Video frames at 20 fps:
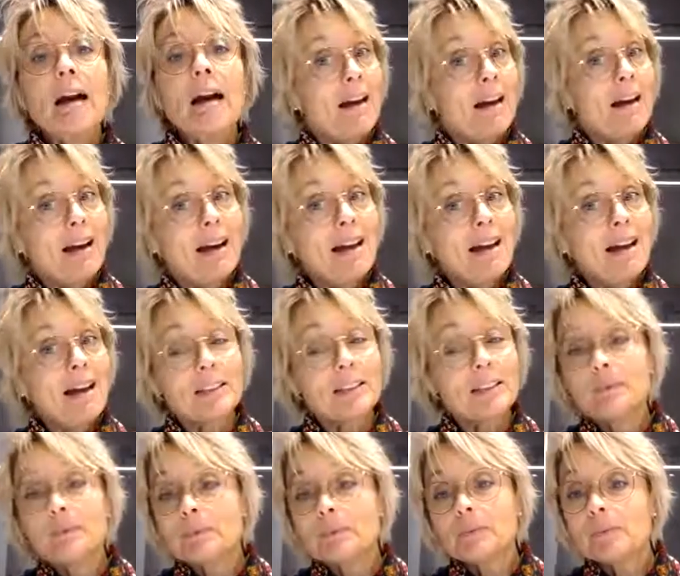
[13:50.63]
And
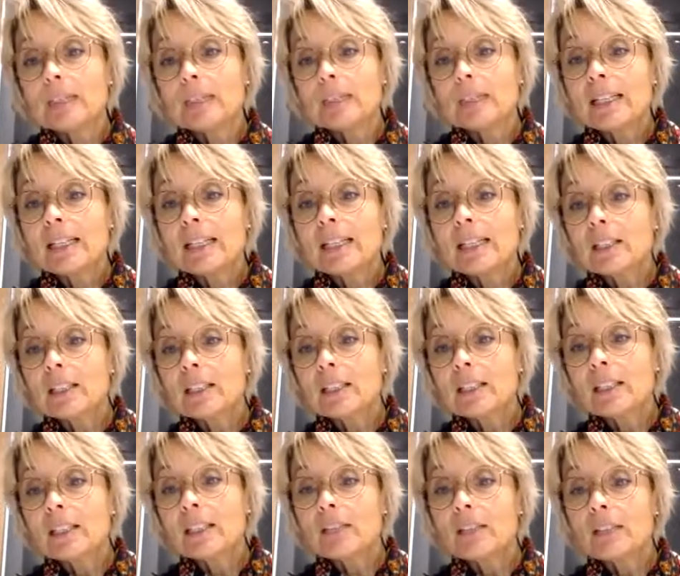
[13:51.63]
let's just
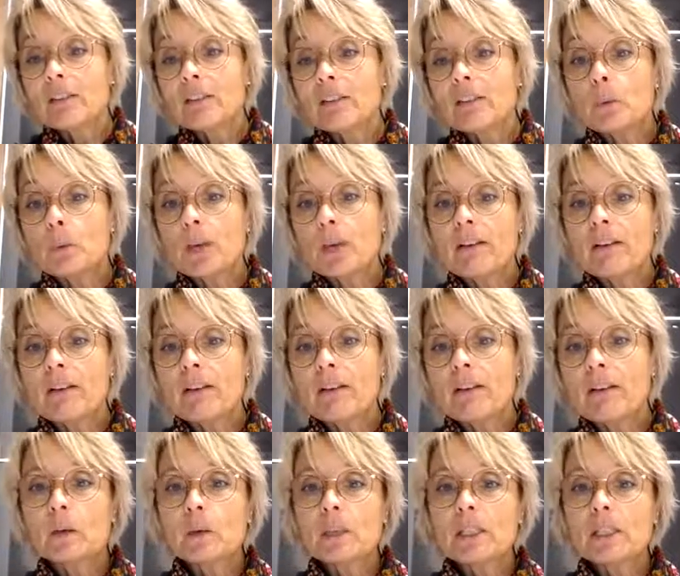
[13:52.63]
check if we have any
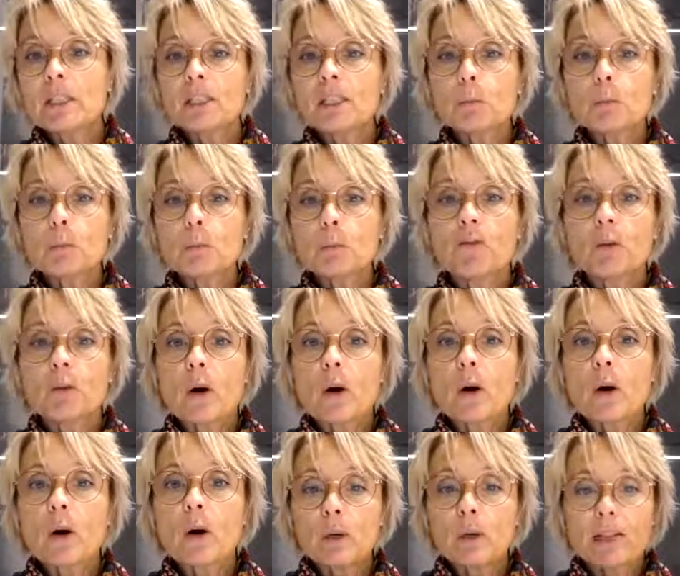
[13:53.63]
questions before I
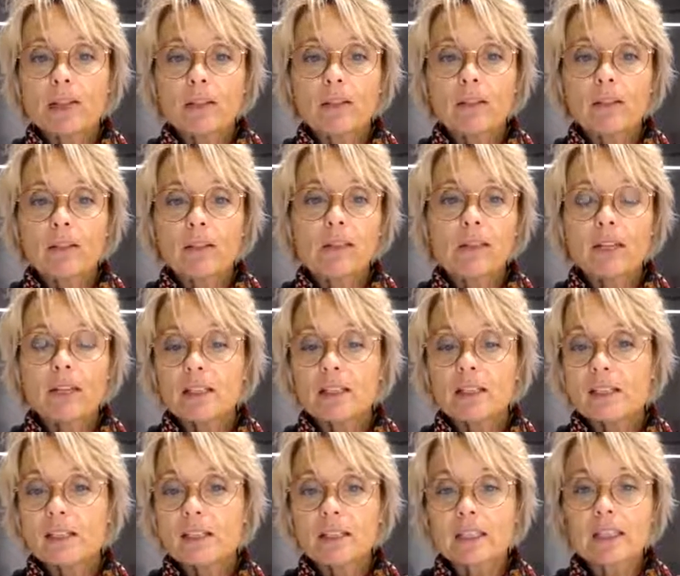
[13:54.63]
will end this
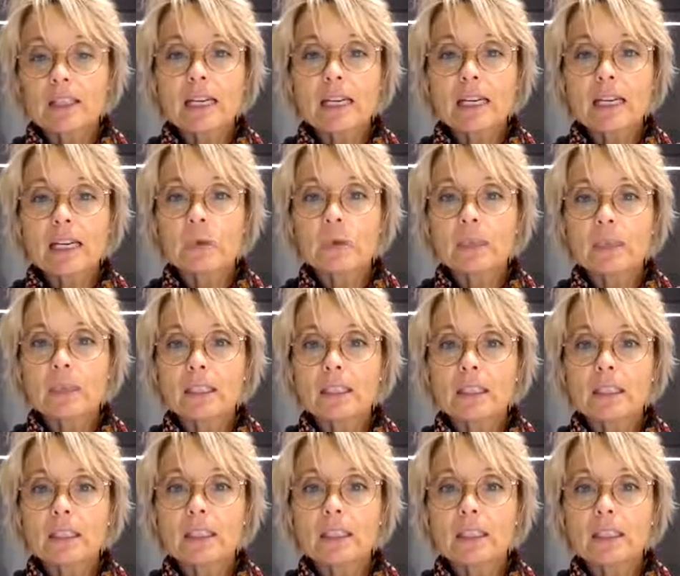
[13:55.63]
second week
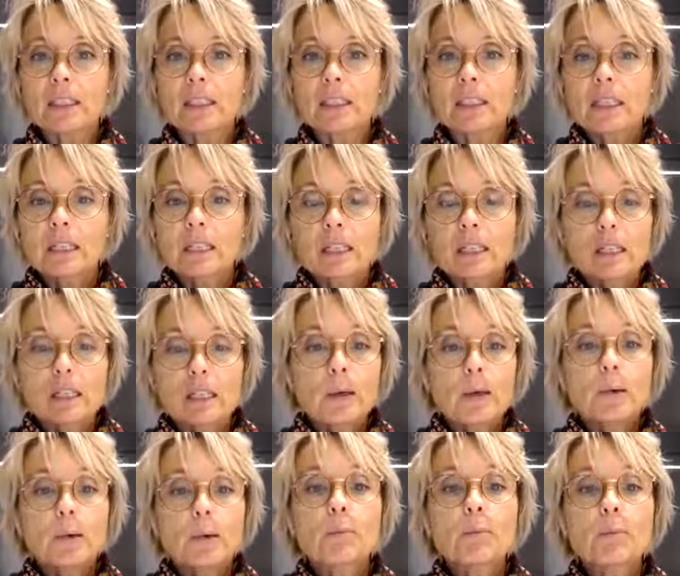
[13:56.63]

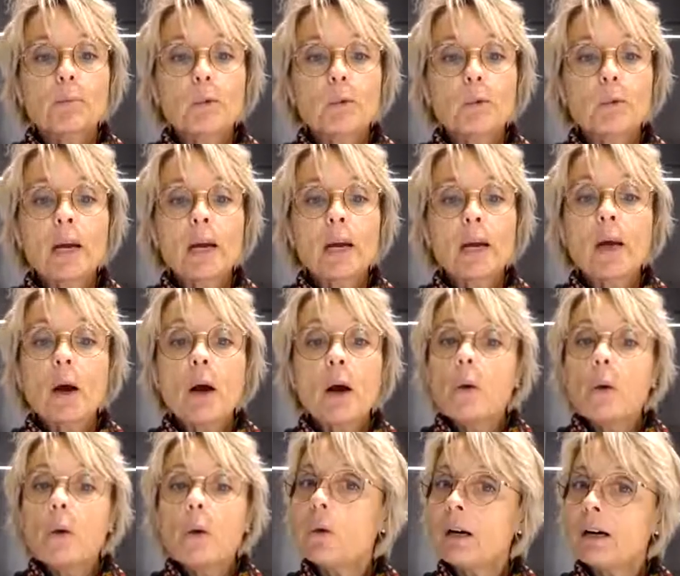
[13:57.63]
program.
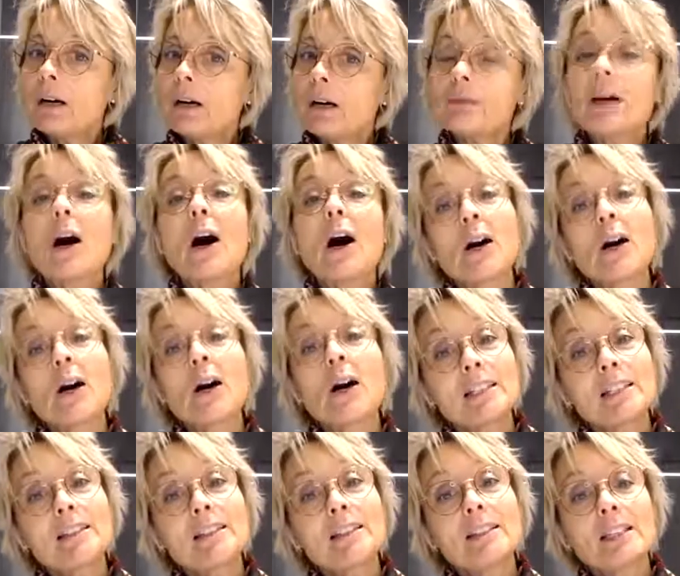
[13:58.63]
Well, until
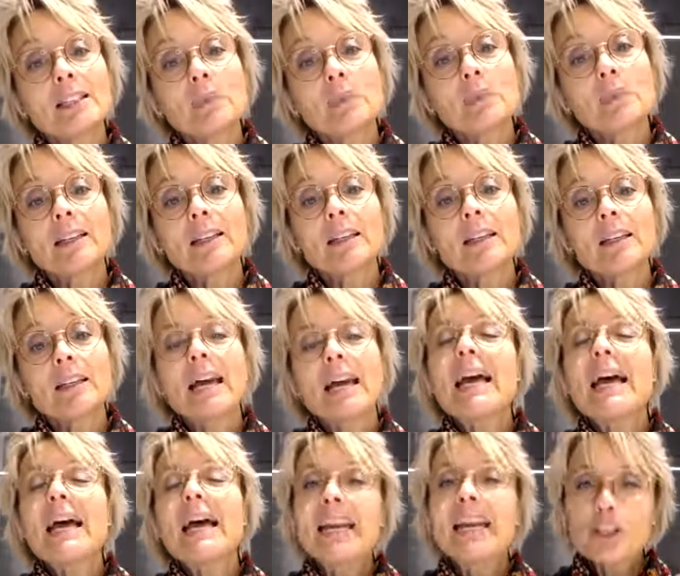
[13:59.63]
next Monday,
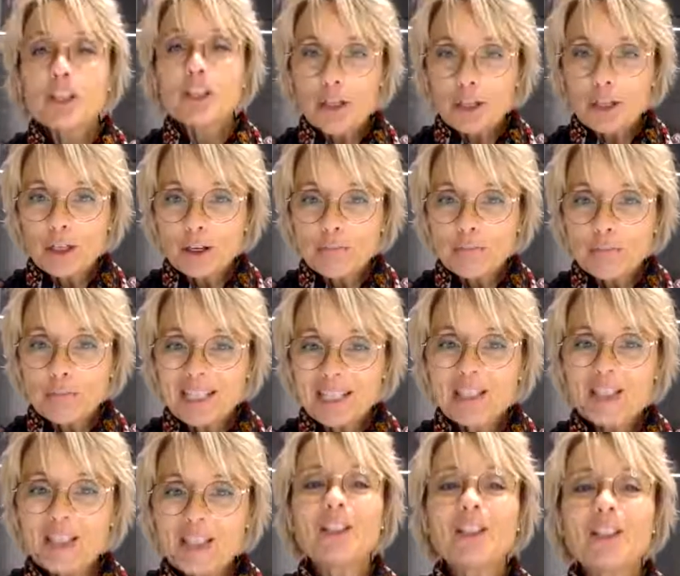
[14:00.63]
enjoy your
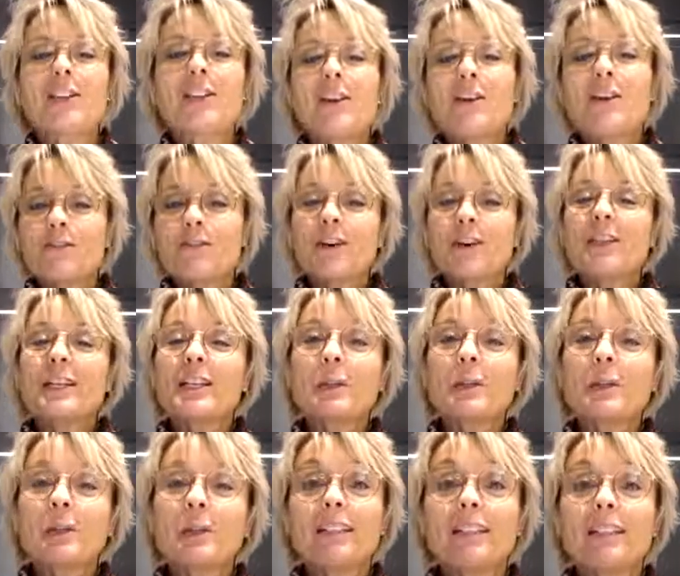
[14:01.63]
mission for this
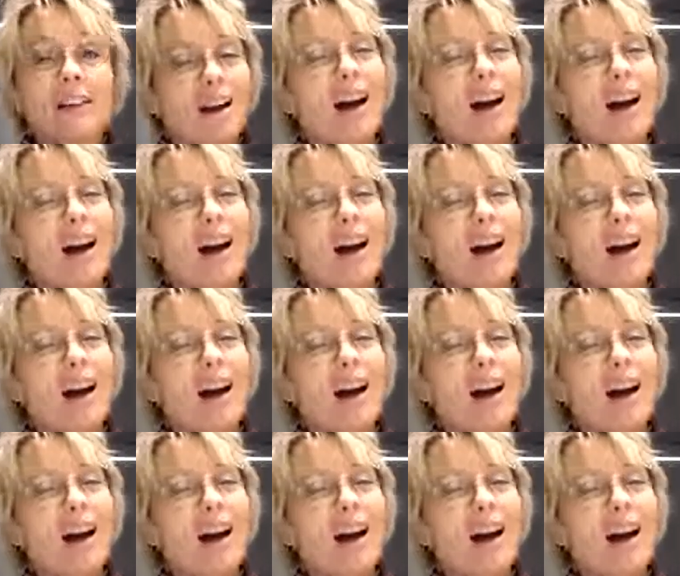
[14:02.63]
week.